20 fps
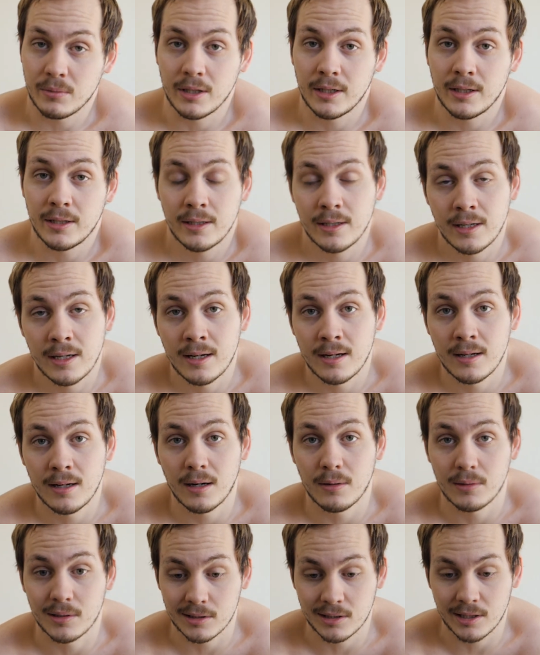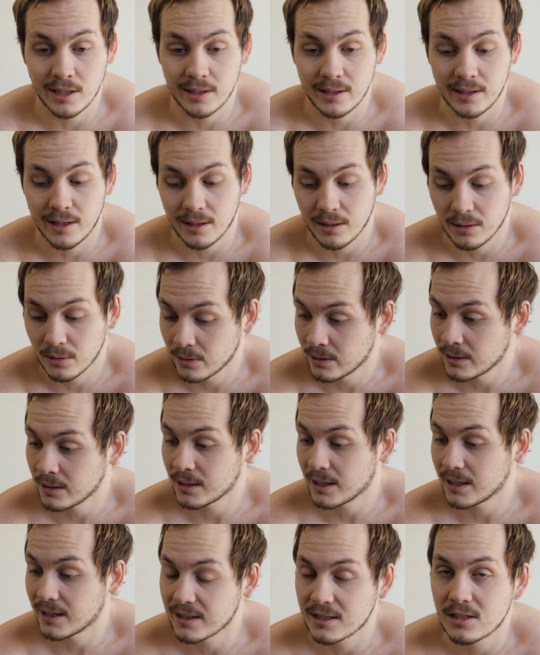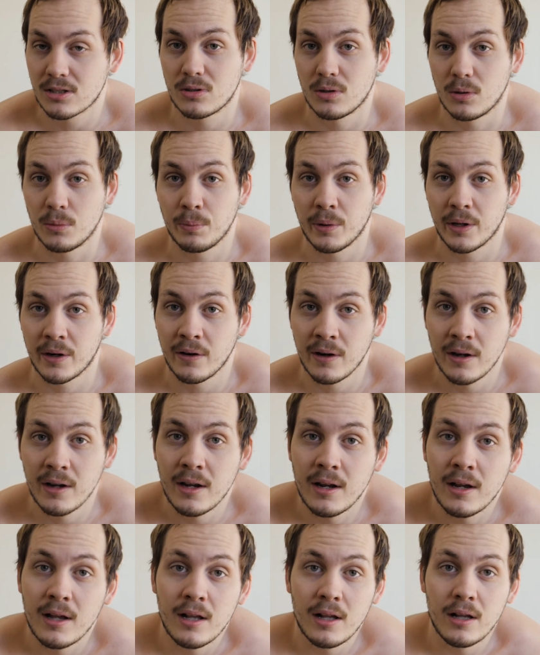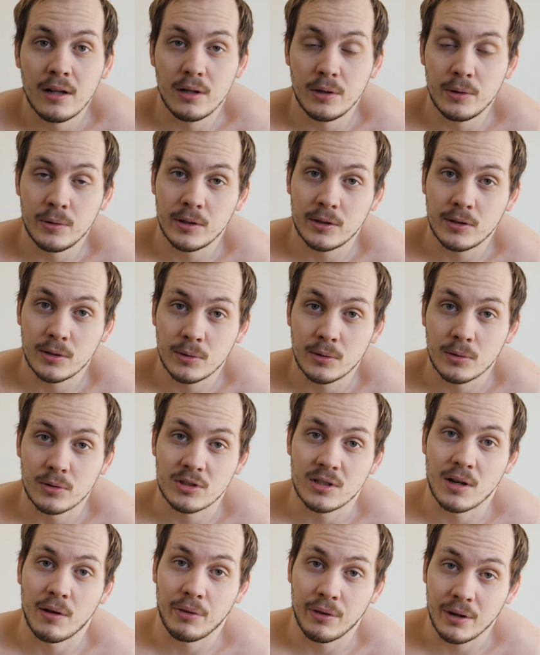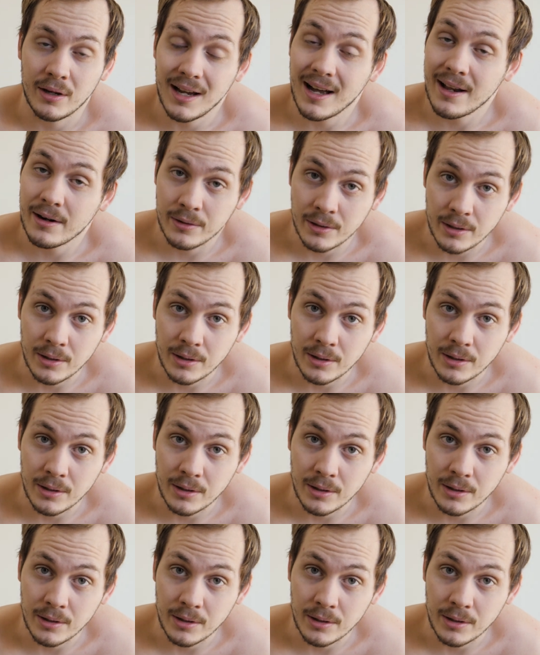me. I was sitting there looking like a stupid Looney Tune or something. I don't